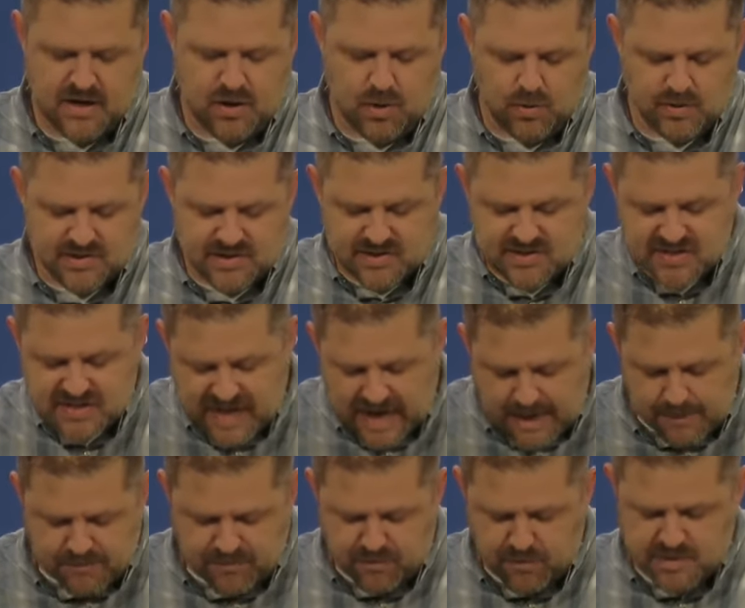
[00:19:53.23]
who has
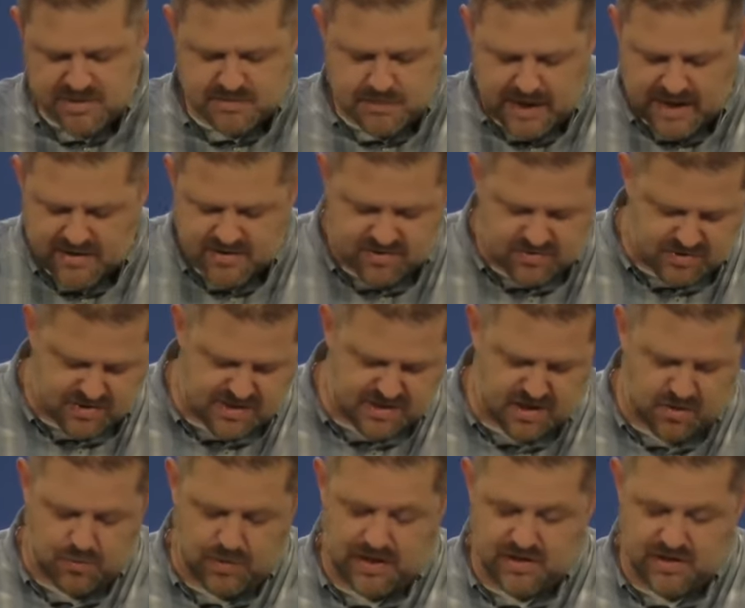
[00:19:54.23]
escaped from his master to you.